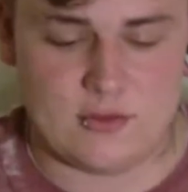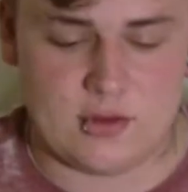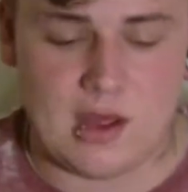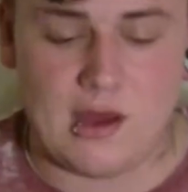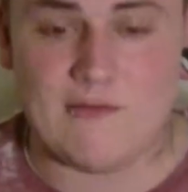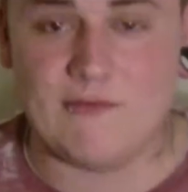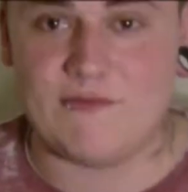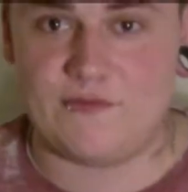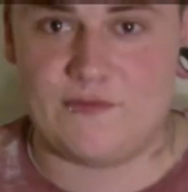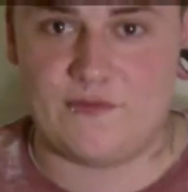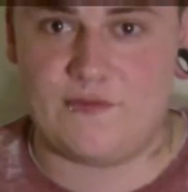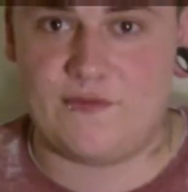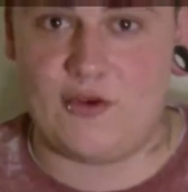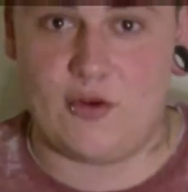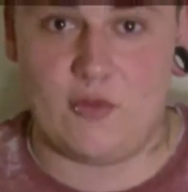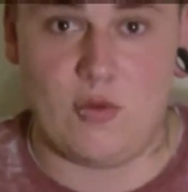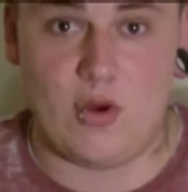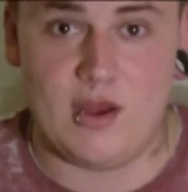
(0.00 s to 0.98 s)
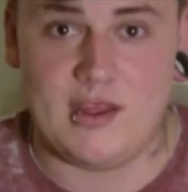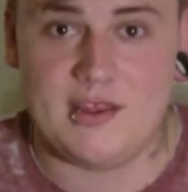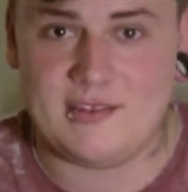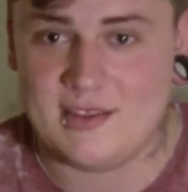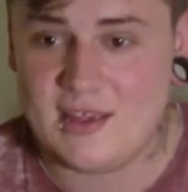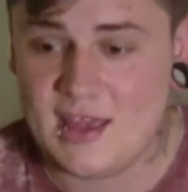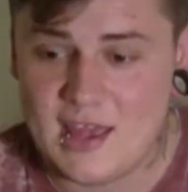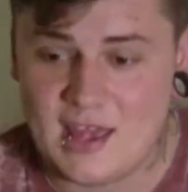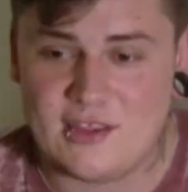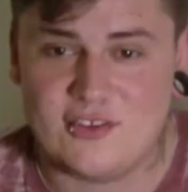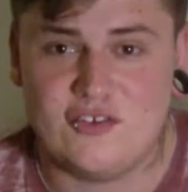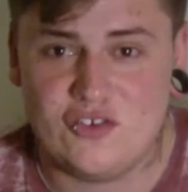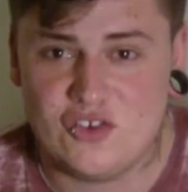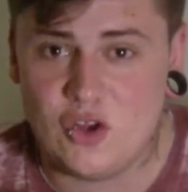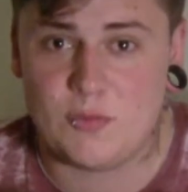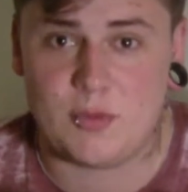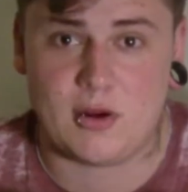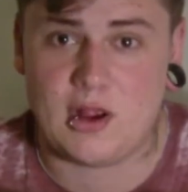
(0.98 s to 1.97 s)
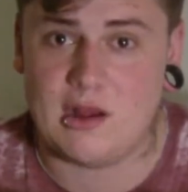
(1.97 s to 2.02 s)
comfort-wise, it's
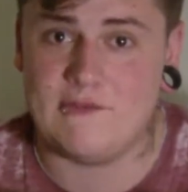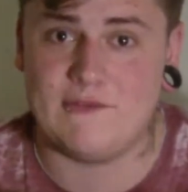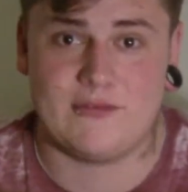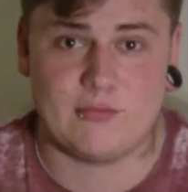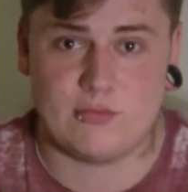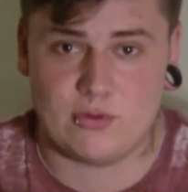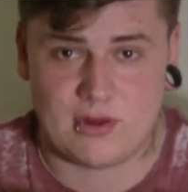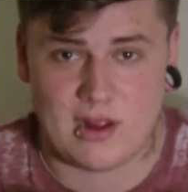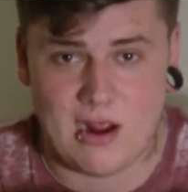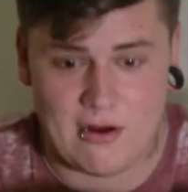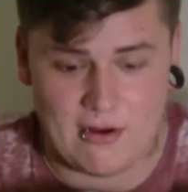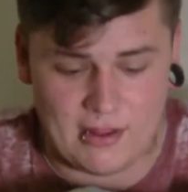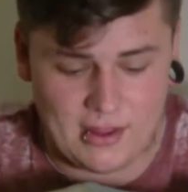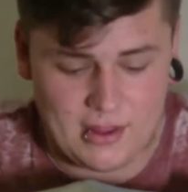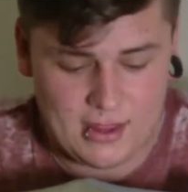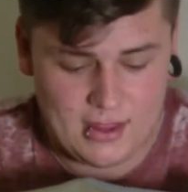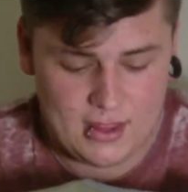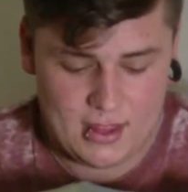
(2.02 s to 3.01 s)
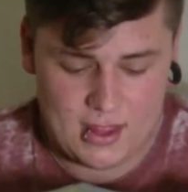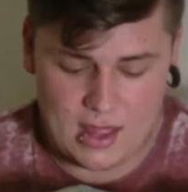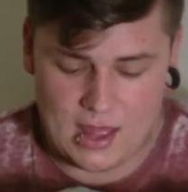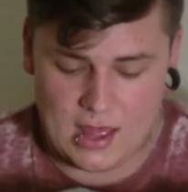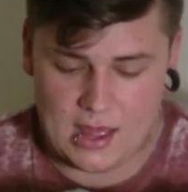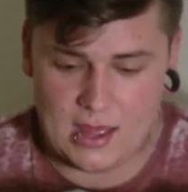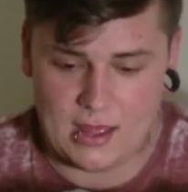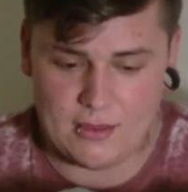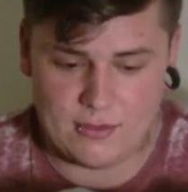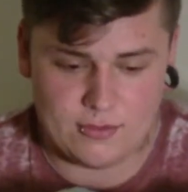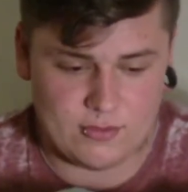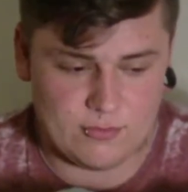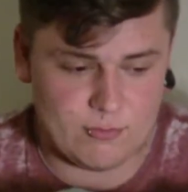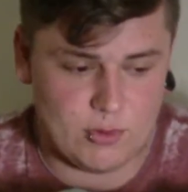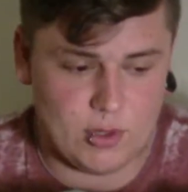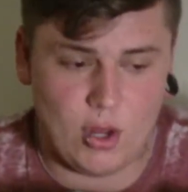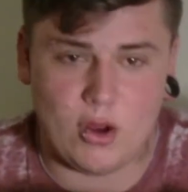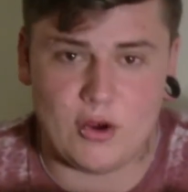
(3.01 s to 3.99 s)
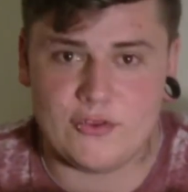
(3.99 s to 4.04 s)
super comfortable carry. A
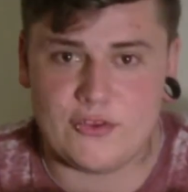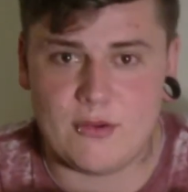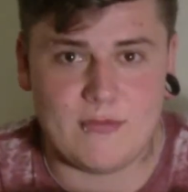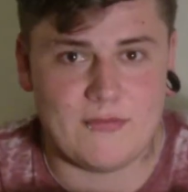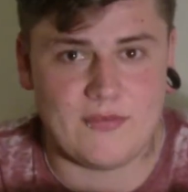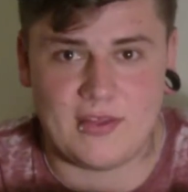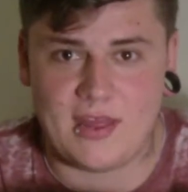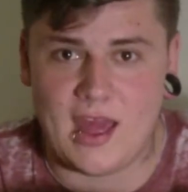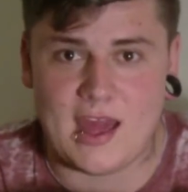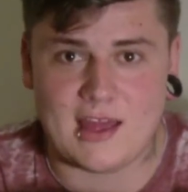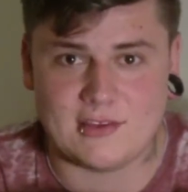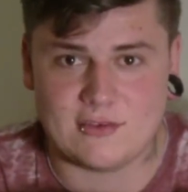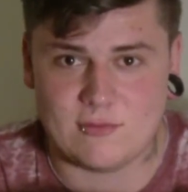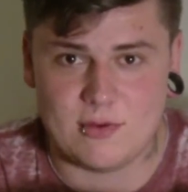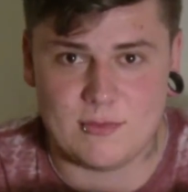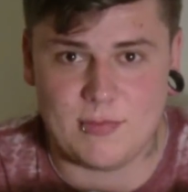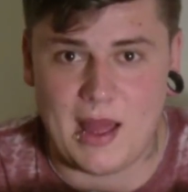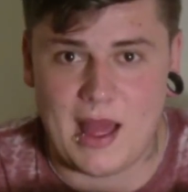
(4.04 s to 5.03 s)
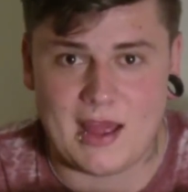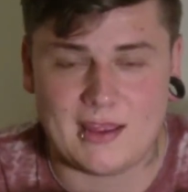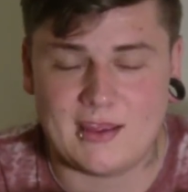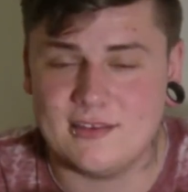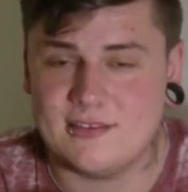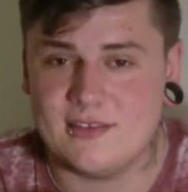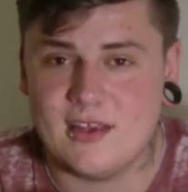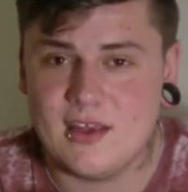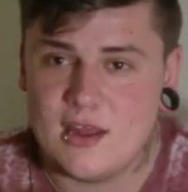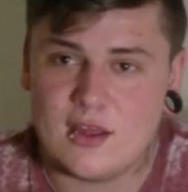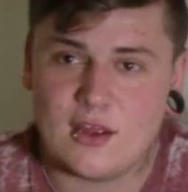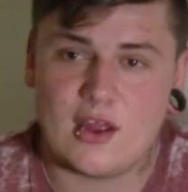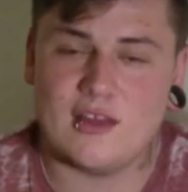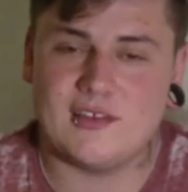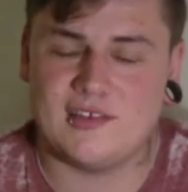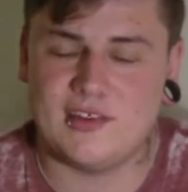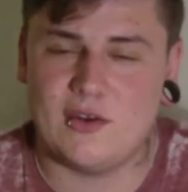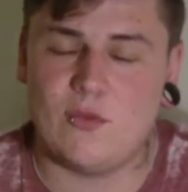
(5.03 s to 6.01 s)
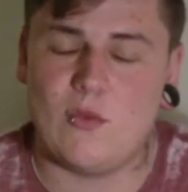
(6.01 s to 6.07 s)
lot of the time I forget it's on my back
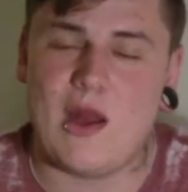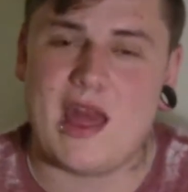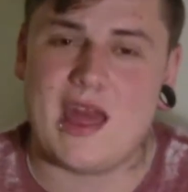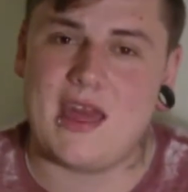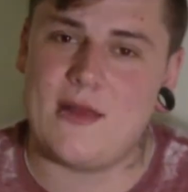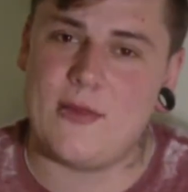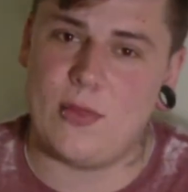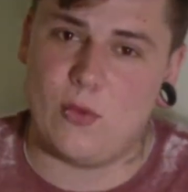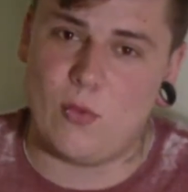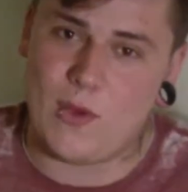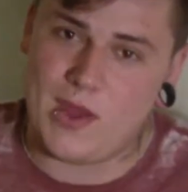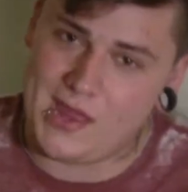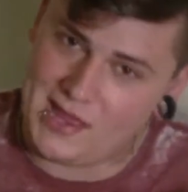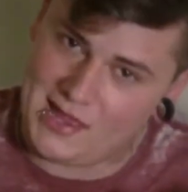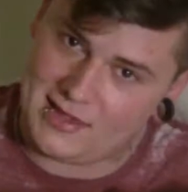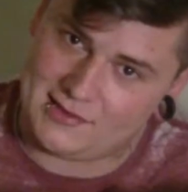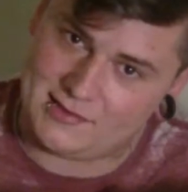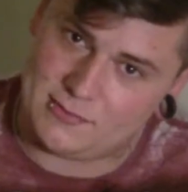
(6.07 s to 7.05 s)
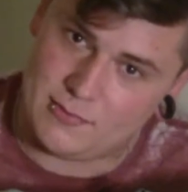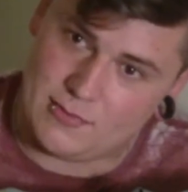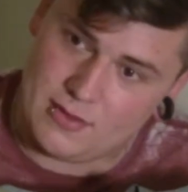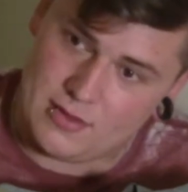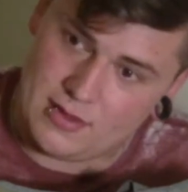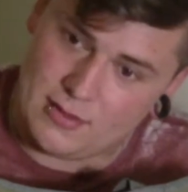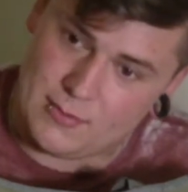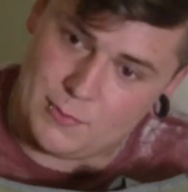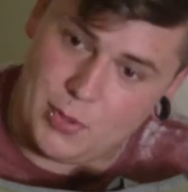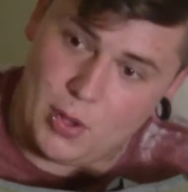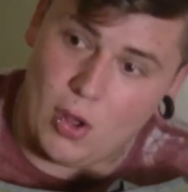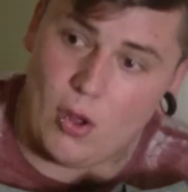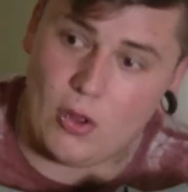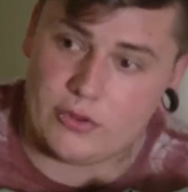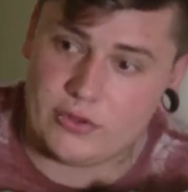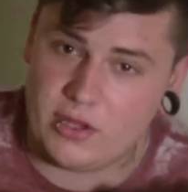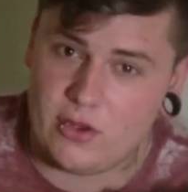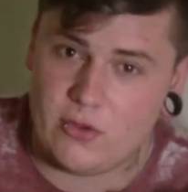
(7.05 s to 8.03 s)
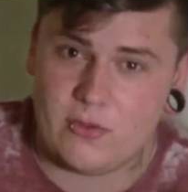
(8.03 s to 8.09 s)
because of the way the weight is put
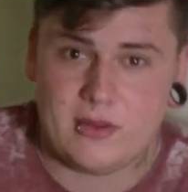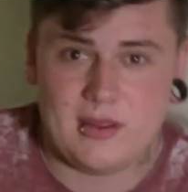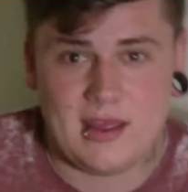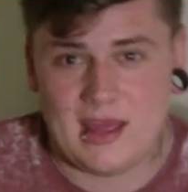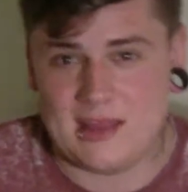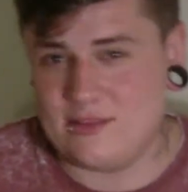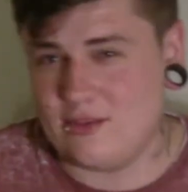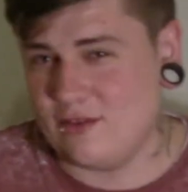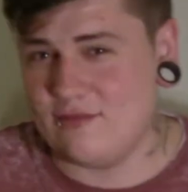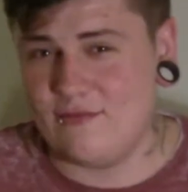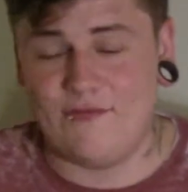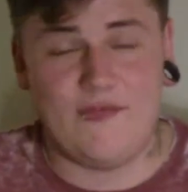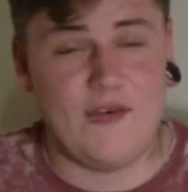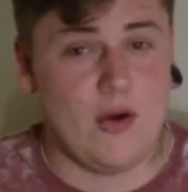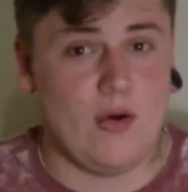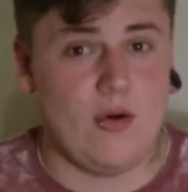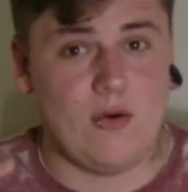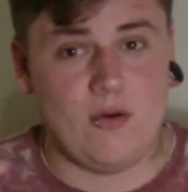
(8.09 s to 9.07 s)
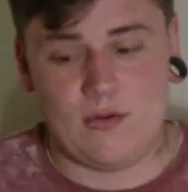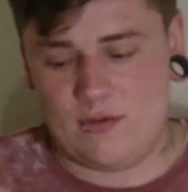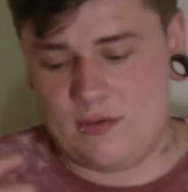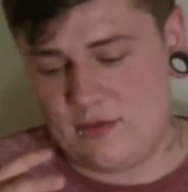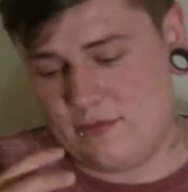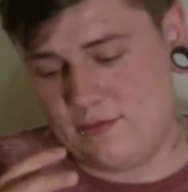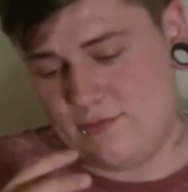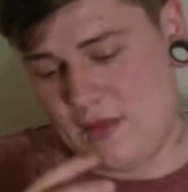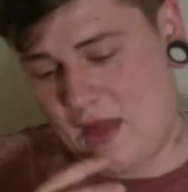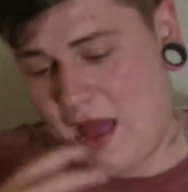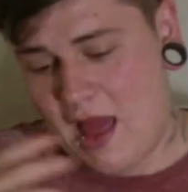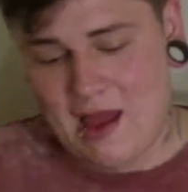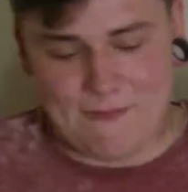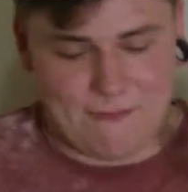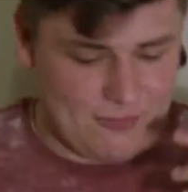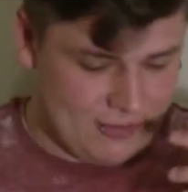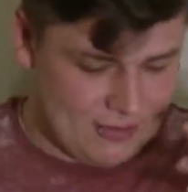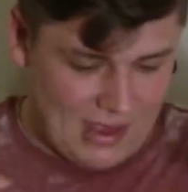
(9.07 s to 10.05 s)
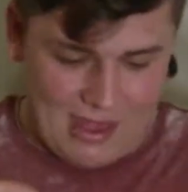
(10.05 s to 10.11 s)
on you. It doesn't feel
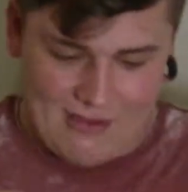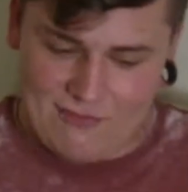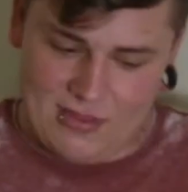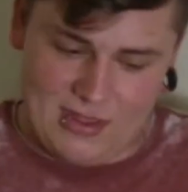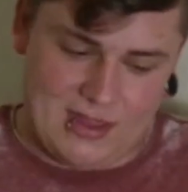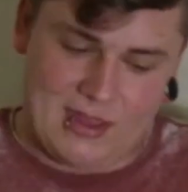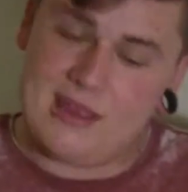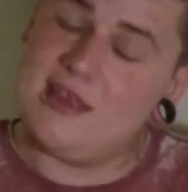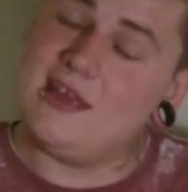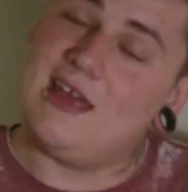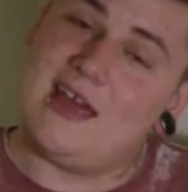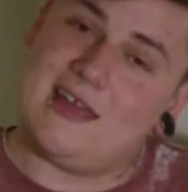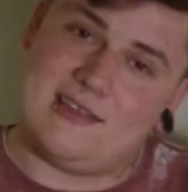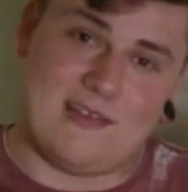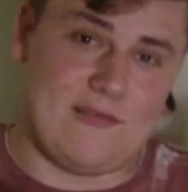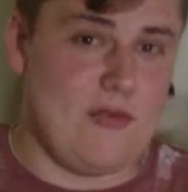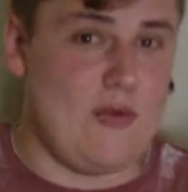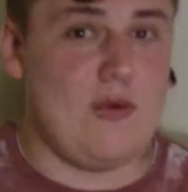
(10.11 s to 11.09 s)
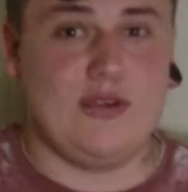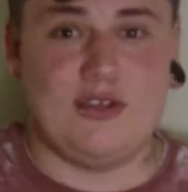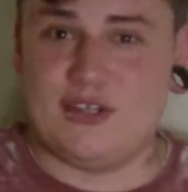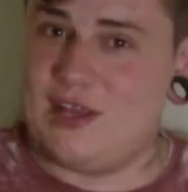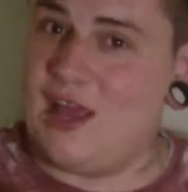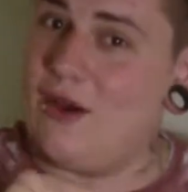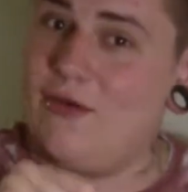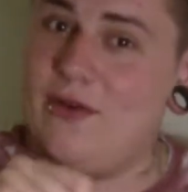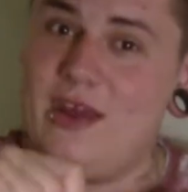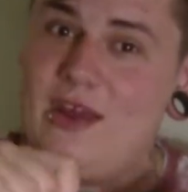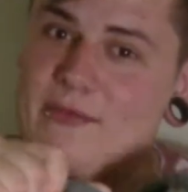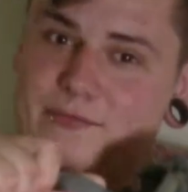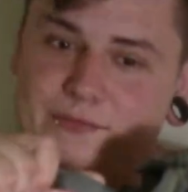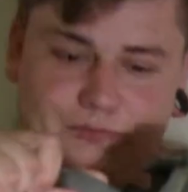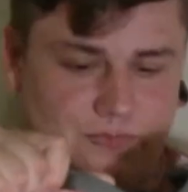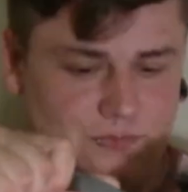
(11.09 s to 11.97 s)
half as heavy as if you just held it.